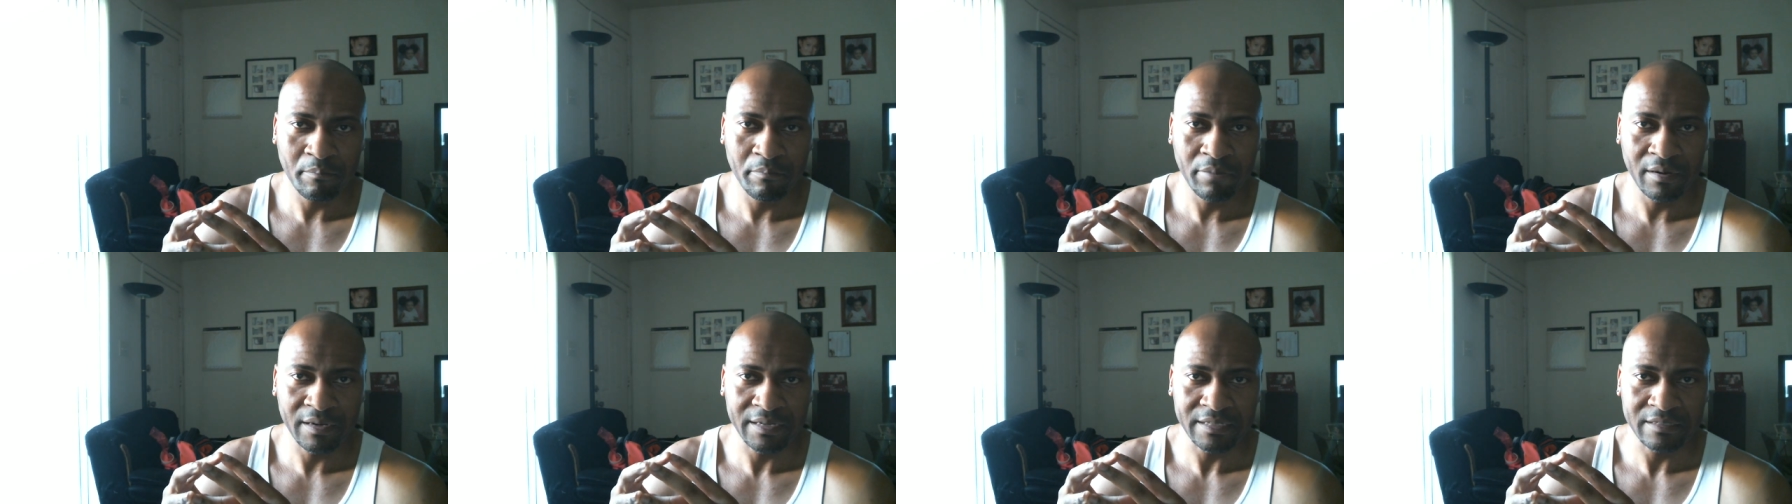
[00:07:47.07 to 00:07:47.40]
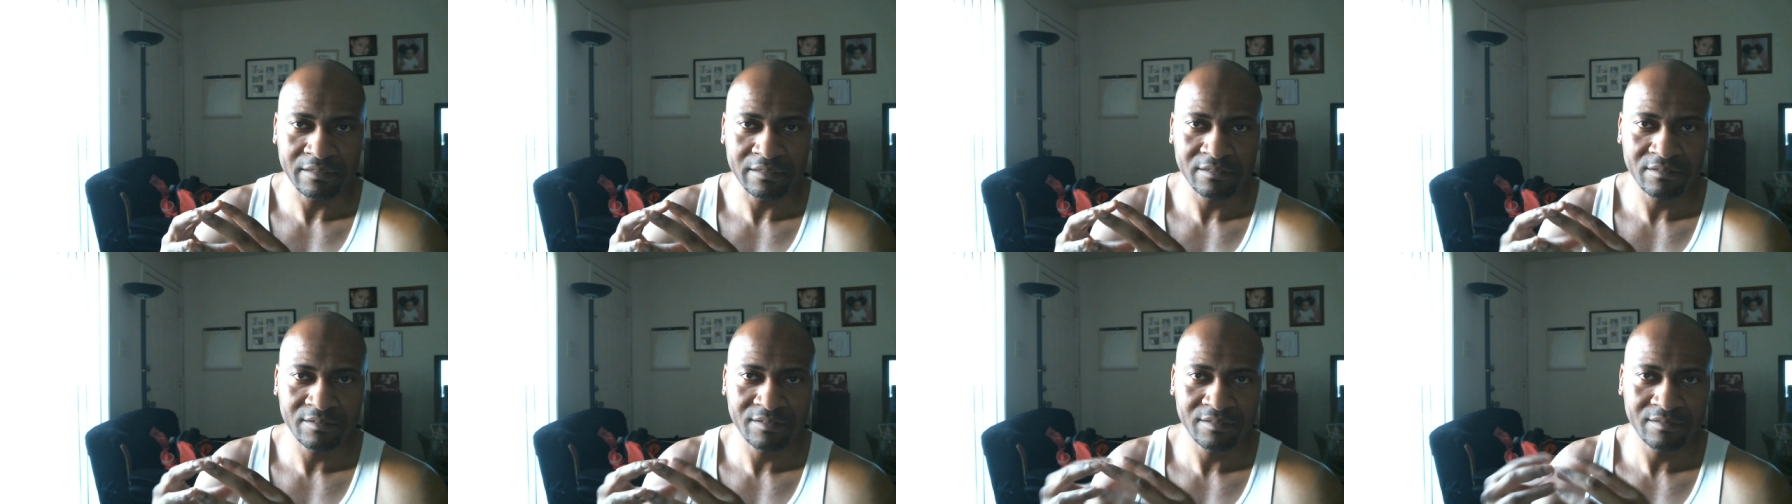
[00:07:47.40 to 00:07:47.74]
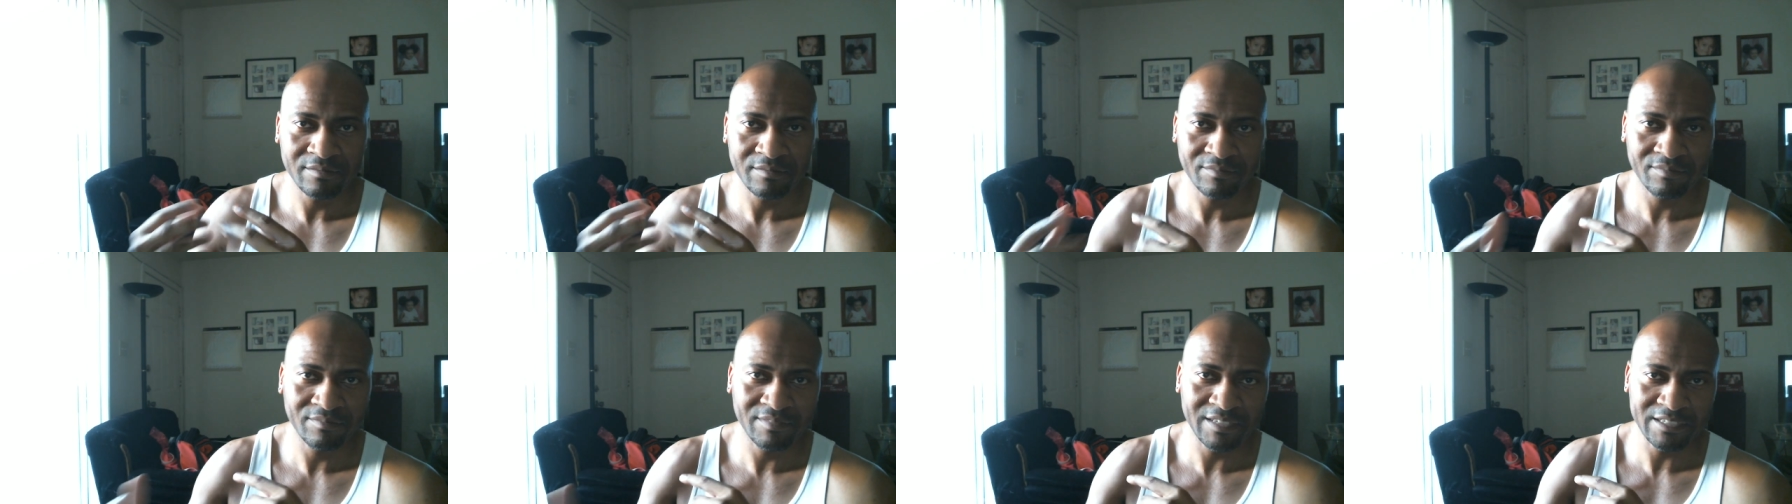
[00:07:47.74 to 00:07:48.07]
But
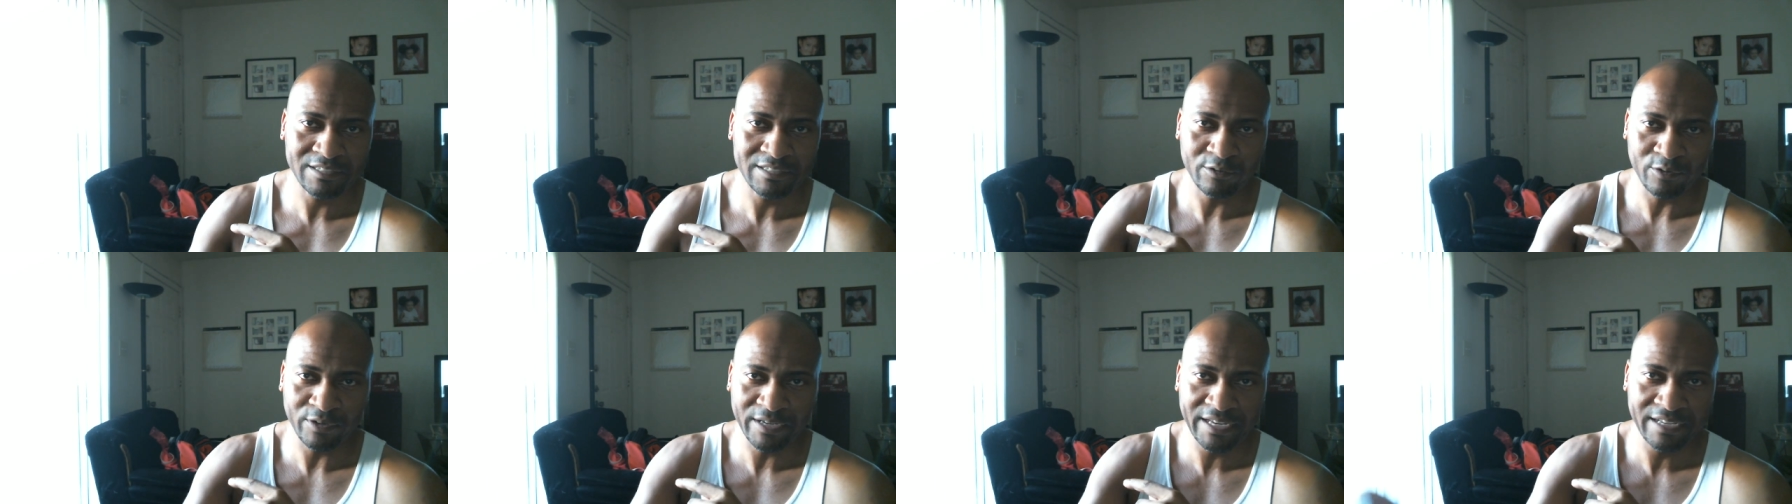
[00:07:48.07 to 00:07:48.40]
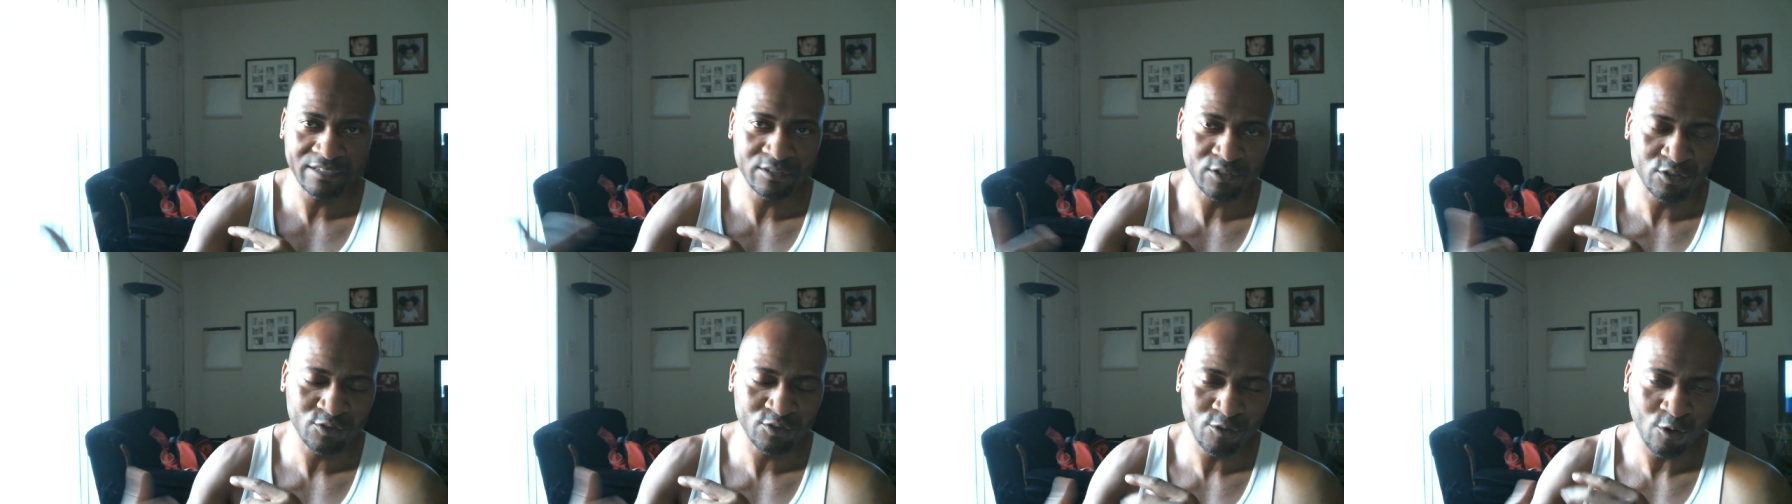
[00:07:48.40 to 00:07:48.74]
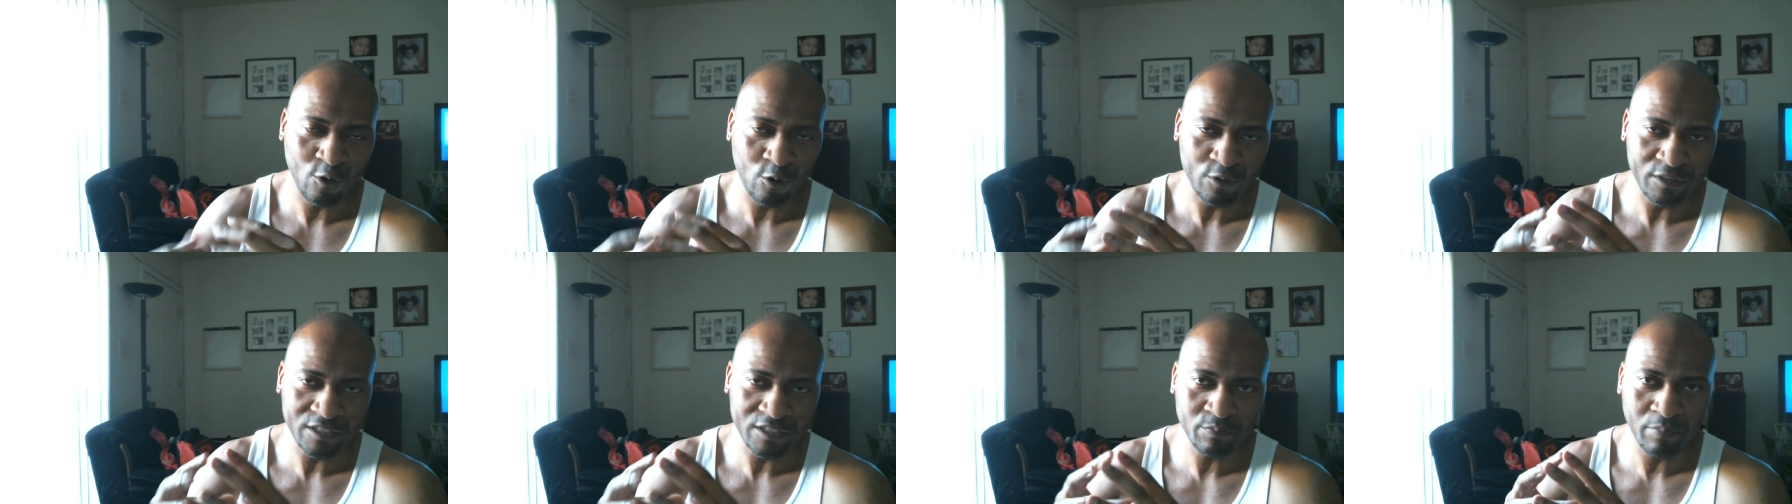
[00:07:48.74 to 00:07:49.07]
this little kid just
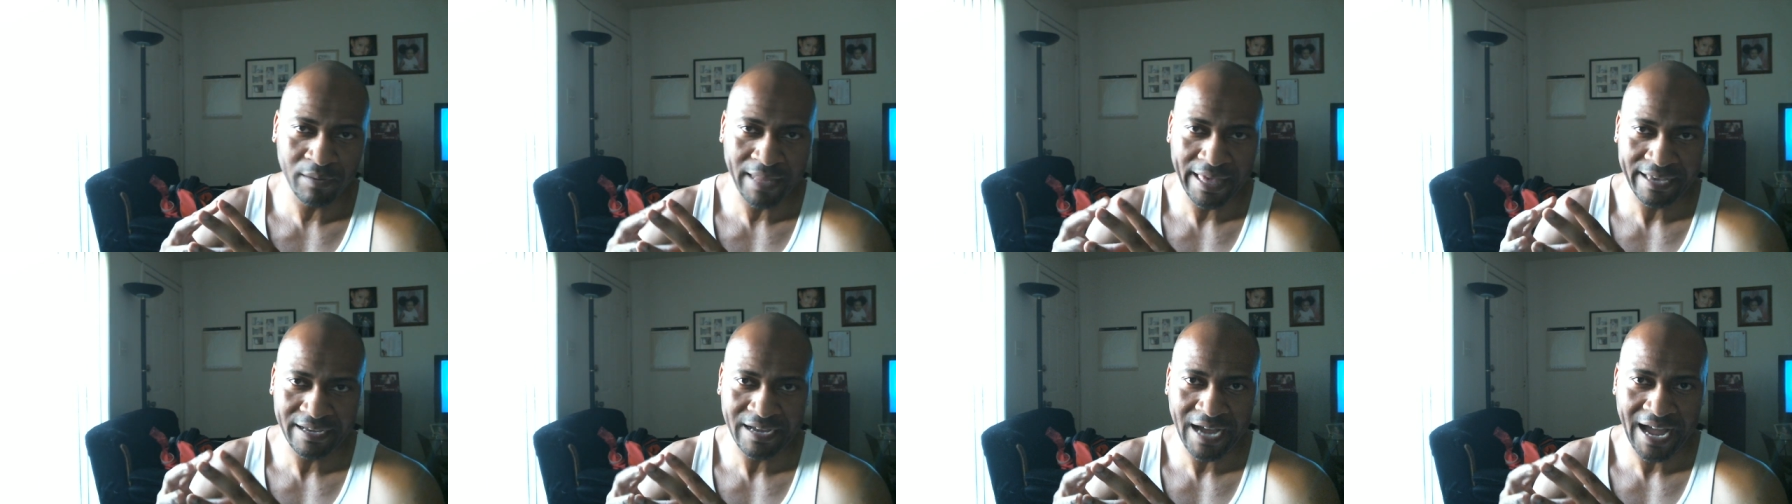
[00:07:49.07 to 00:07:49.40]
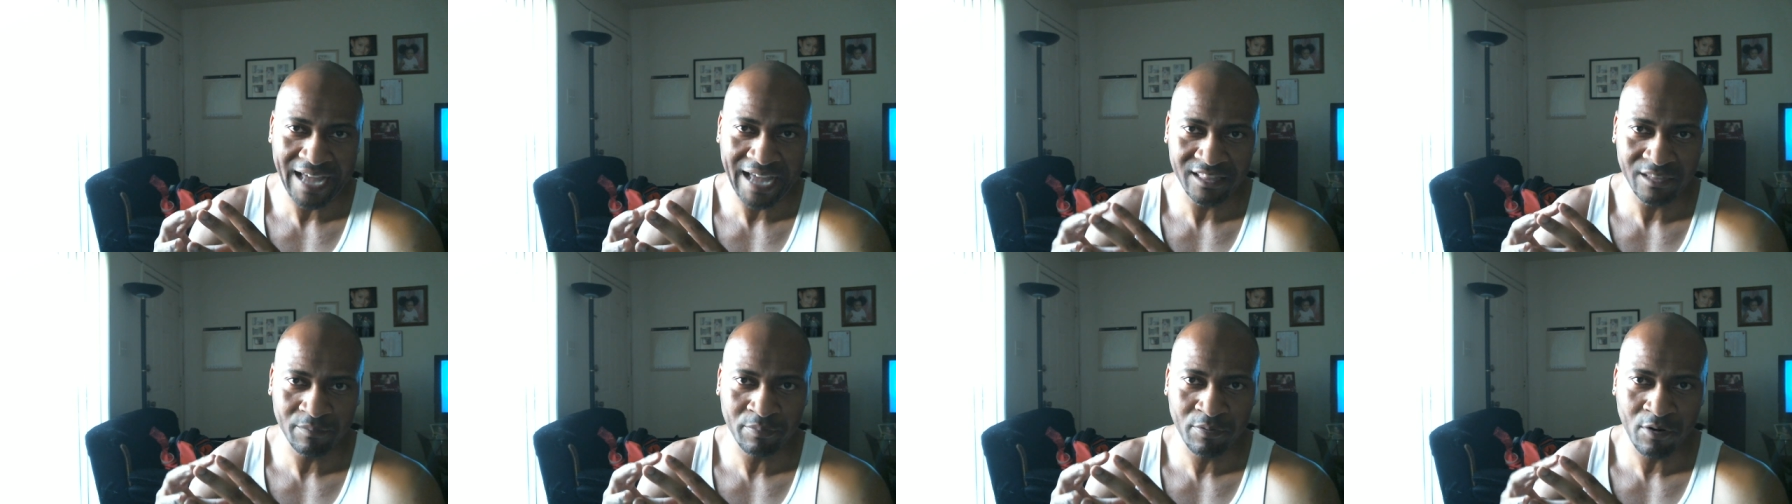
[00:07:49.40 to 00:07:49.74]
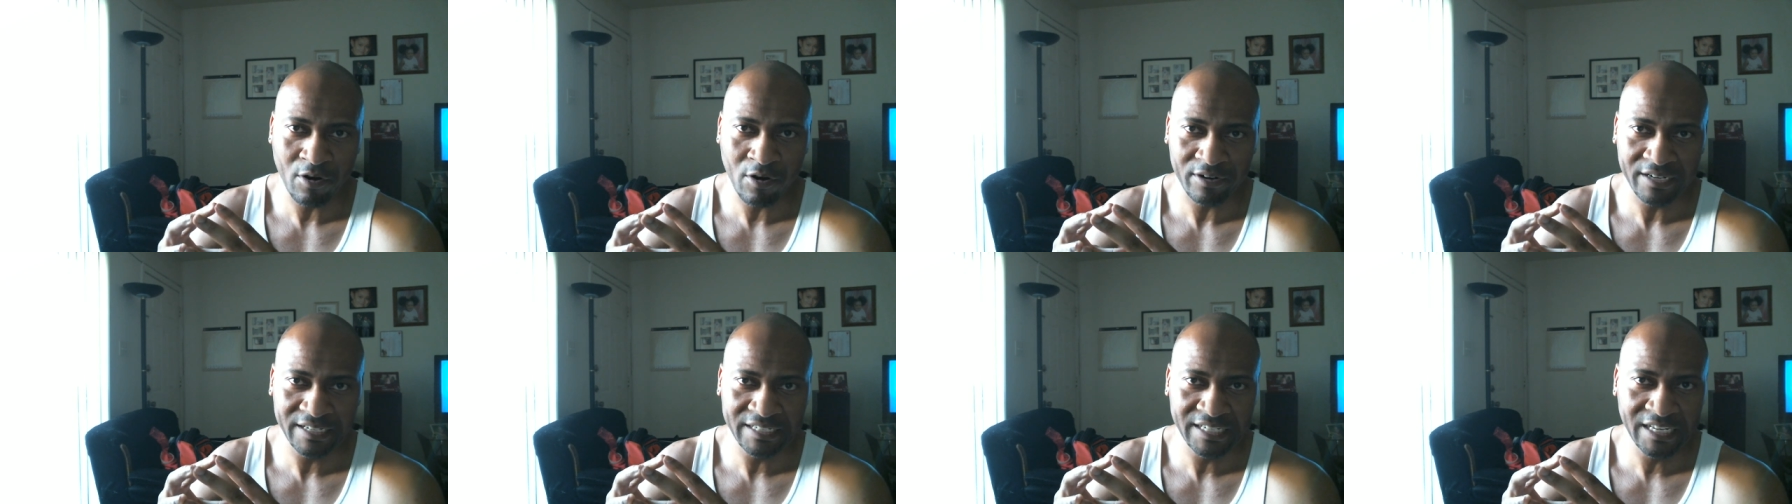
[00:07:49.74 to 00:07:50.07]
trolled this black guy at the
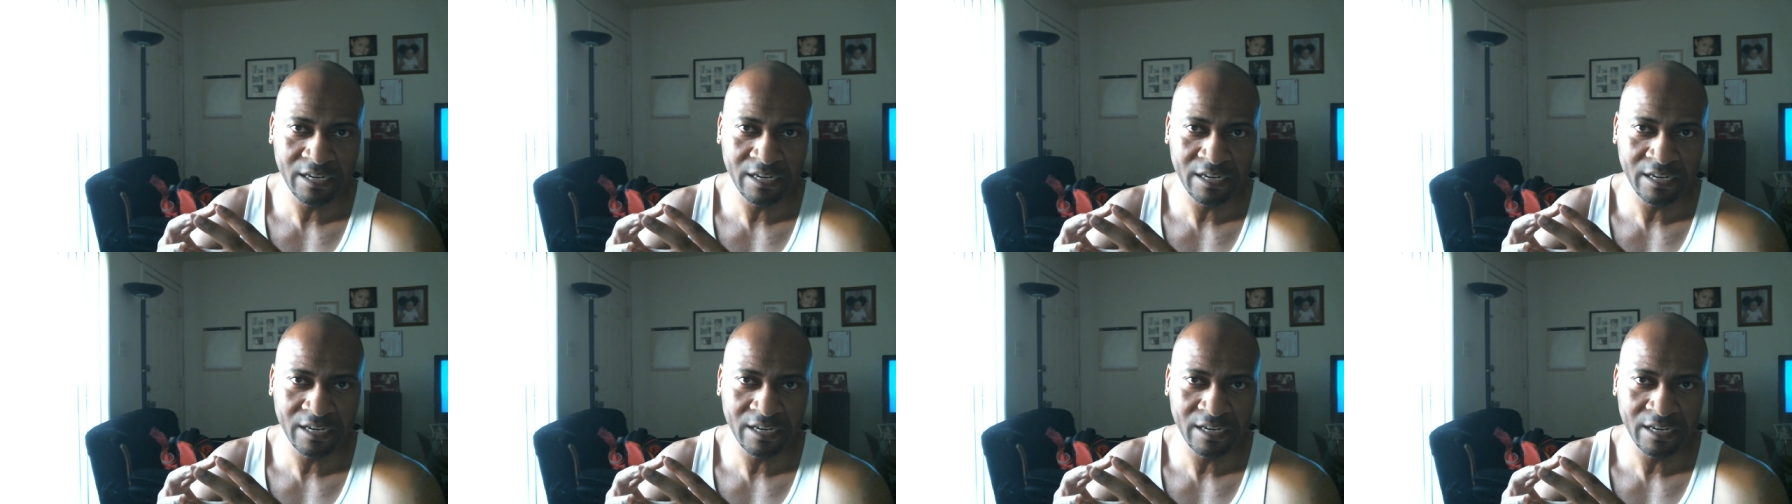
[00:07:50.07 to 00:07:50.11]
park,